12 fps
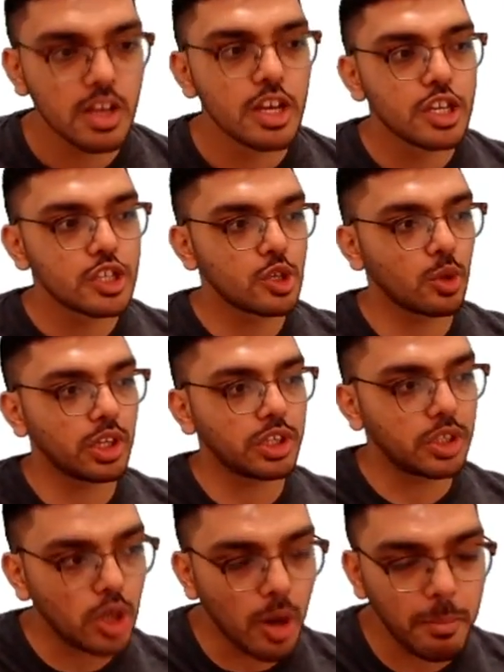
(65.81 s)
So the
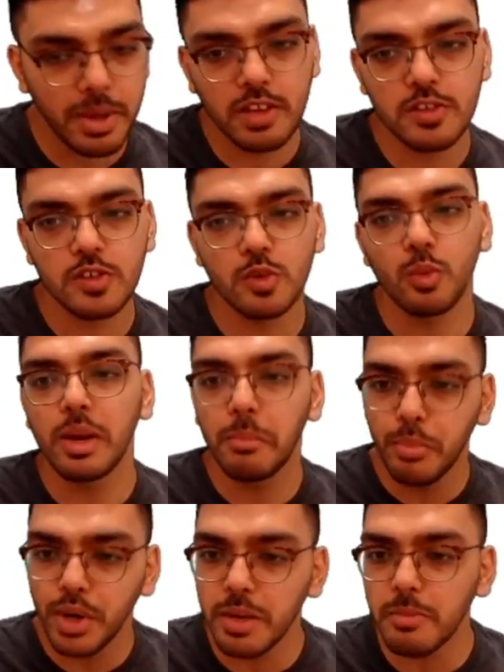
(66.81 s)
topics will
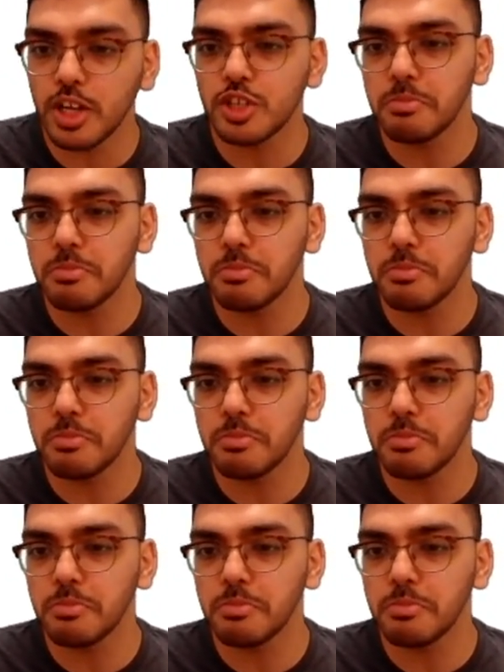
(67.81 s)
pretty much